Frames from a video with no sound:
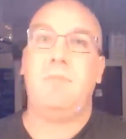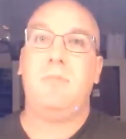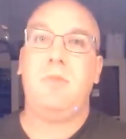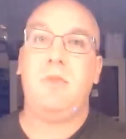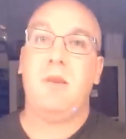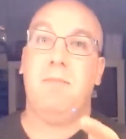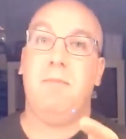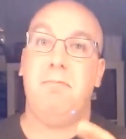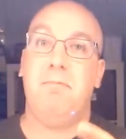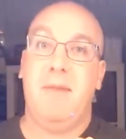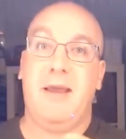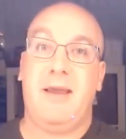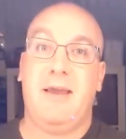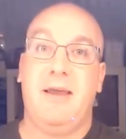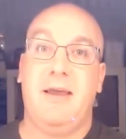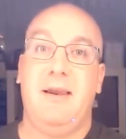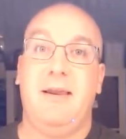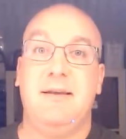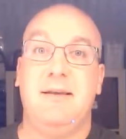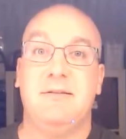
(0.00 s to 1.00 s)
making it
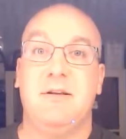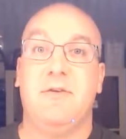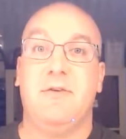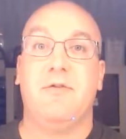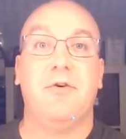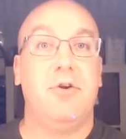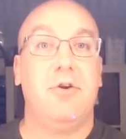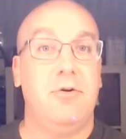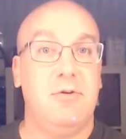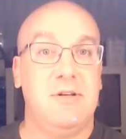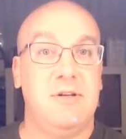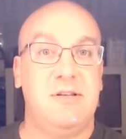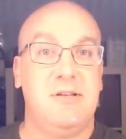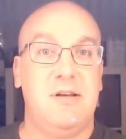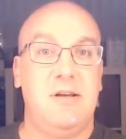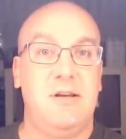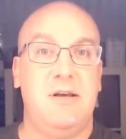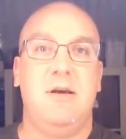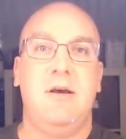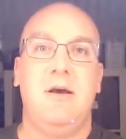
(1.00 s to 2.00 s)
easier for you to see
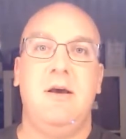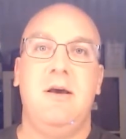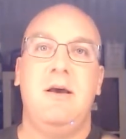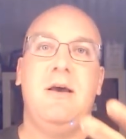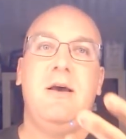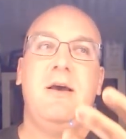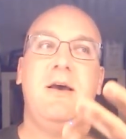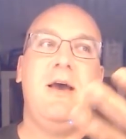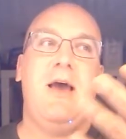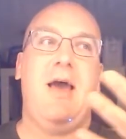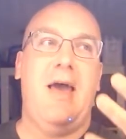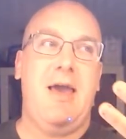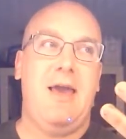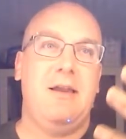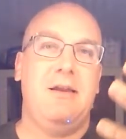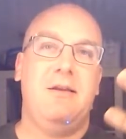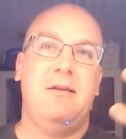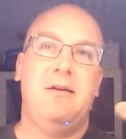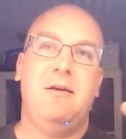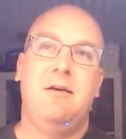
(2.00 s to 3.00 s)
and
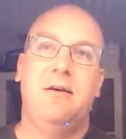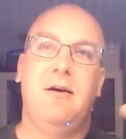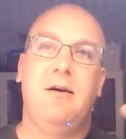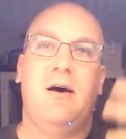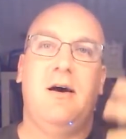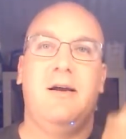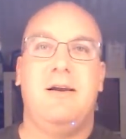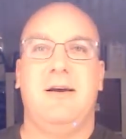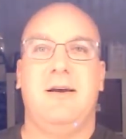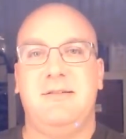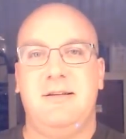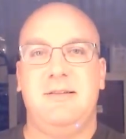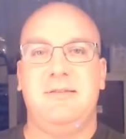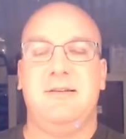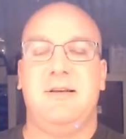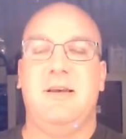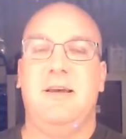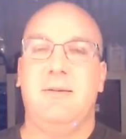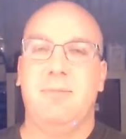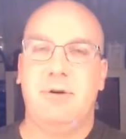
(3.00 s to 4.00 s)
a nice easy
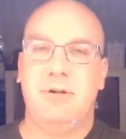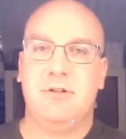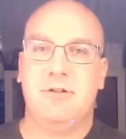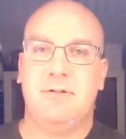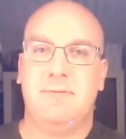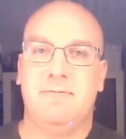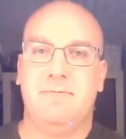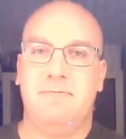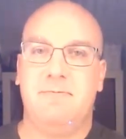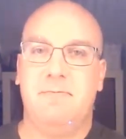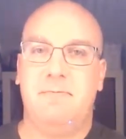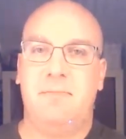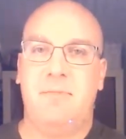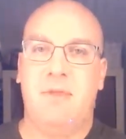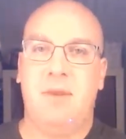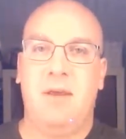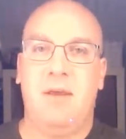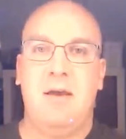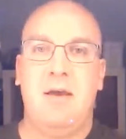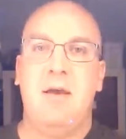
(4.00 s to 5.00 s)
image.
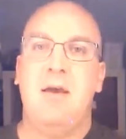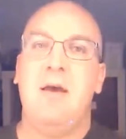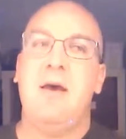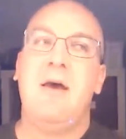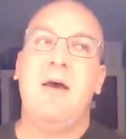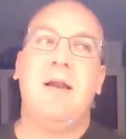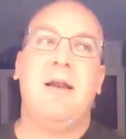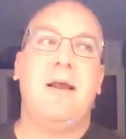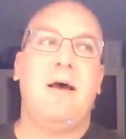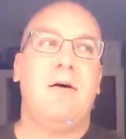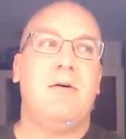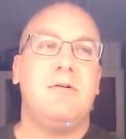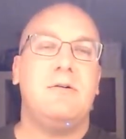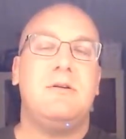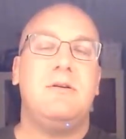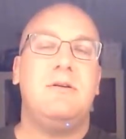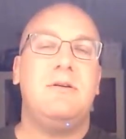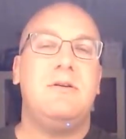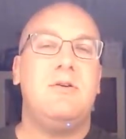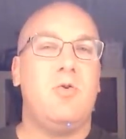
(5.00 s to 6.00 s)
Now,
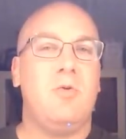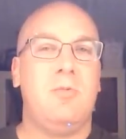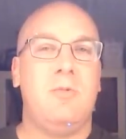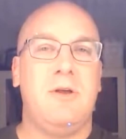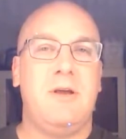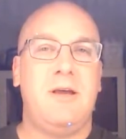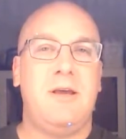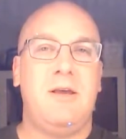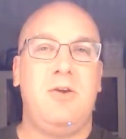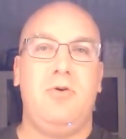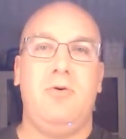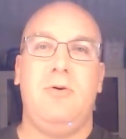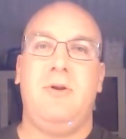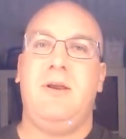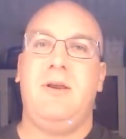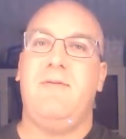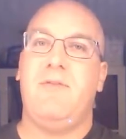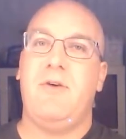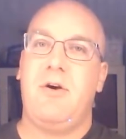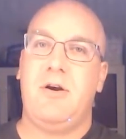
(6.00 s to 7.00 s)
normally you need a
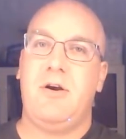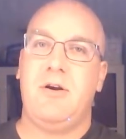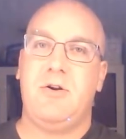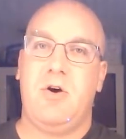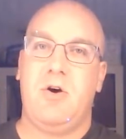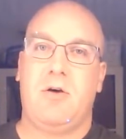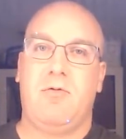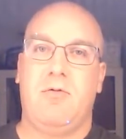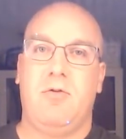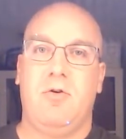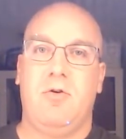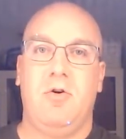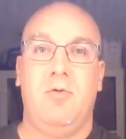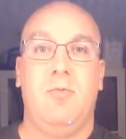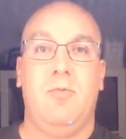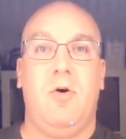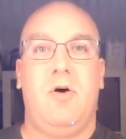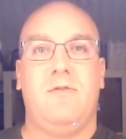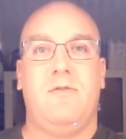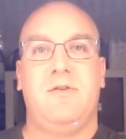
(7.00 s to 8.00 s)
very dark room,
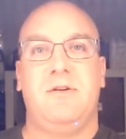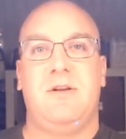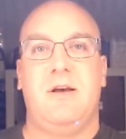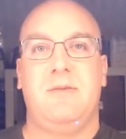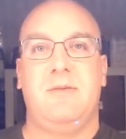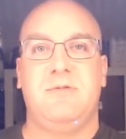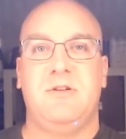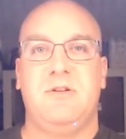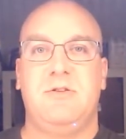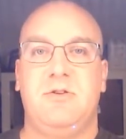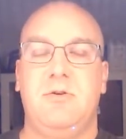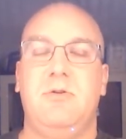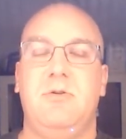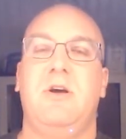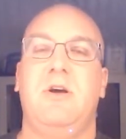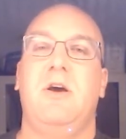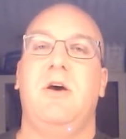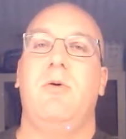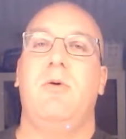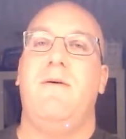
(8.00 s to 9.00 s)
oftentimes a
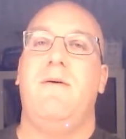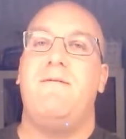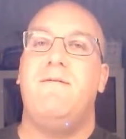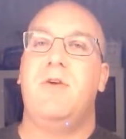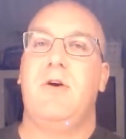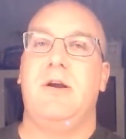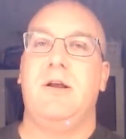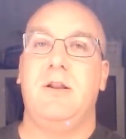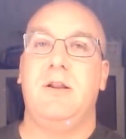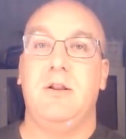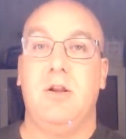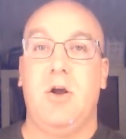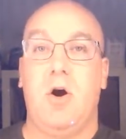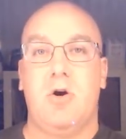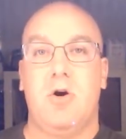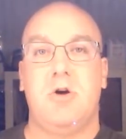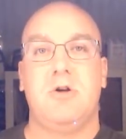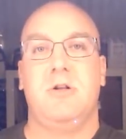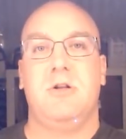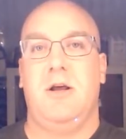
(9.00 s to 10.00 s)
studio, a very large
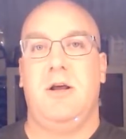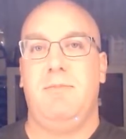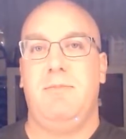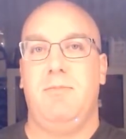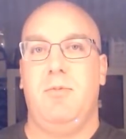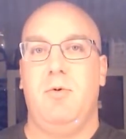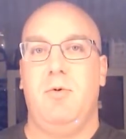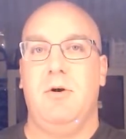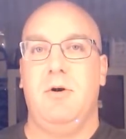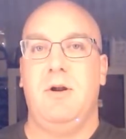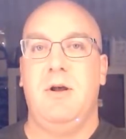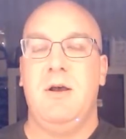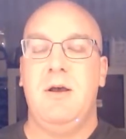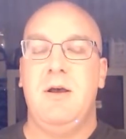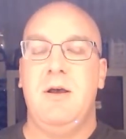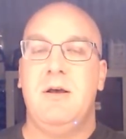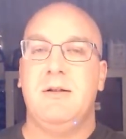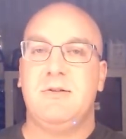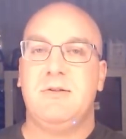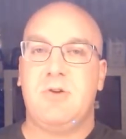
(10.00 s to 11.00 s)
lightboard.
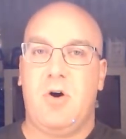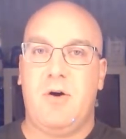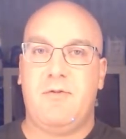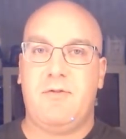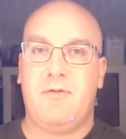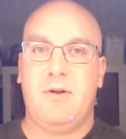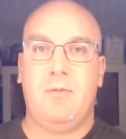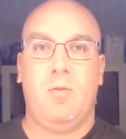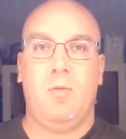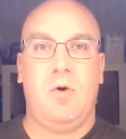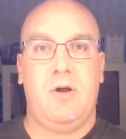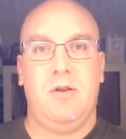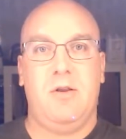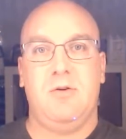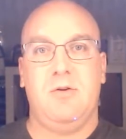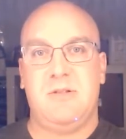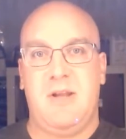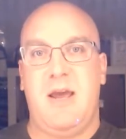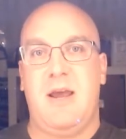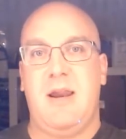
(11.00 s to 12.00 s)
It's often one of those
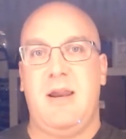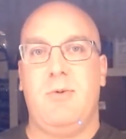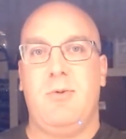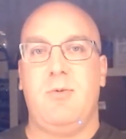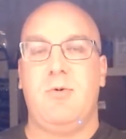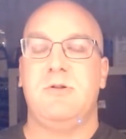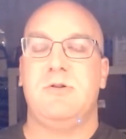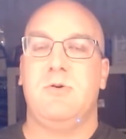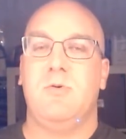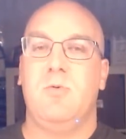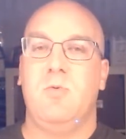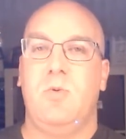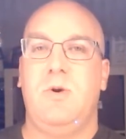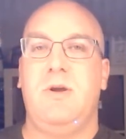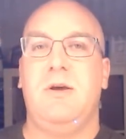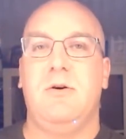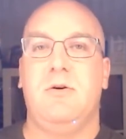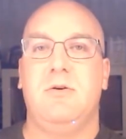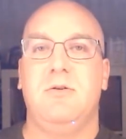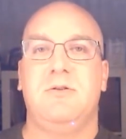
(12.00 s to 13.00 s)
standing ones on
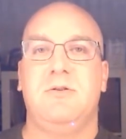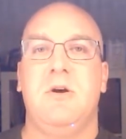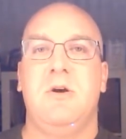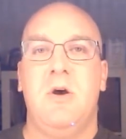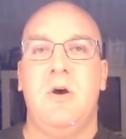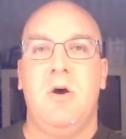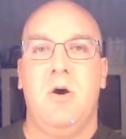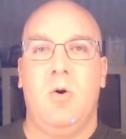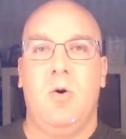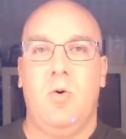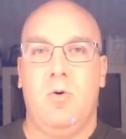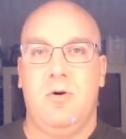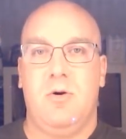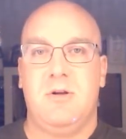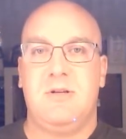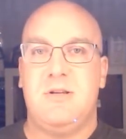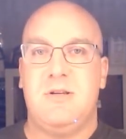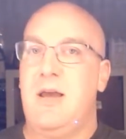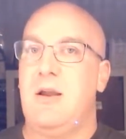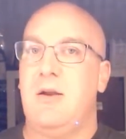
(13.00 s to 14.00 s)
wheels or a
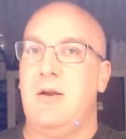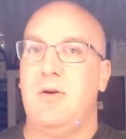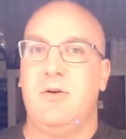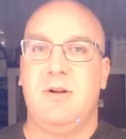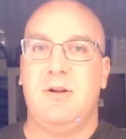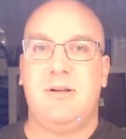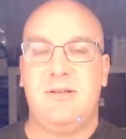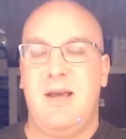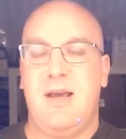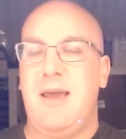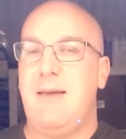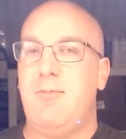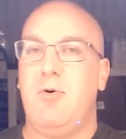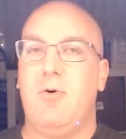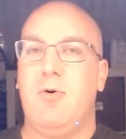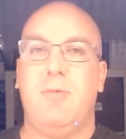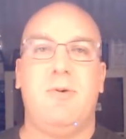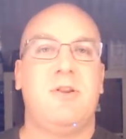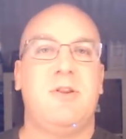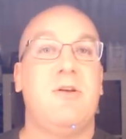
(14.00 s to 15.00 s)
stand on a table, but
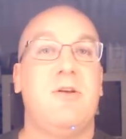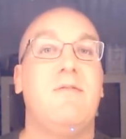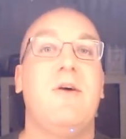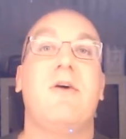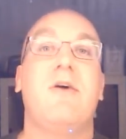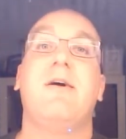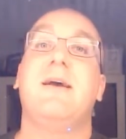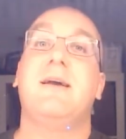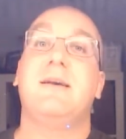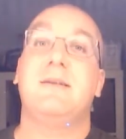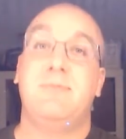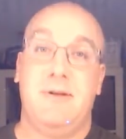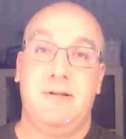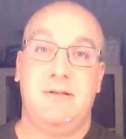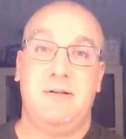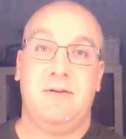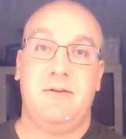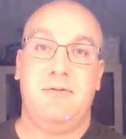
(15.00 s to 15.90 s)
they're very expensive.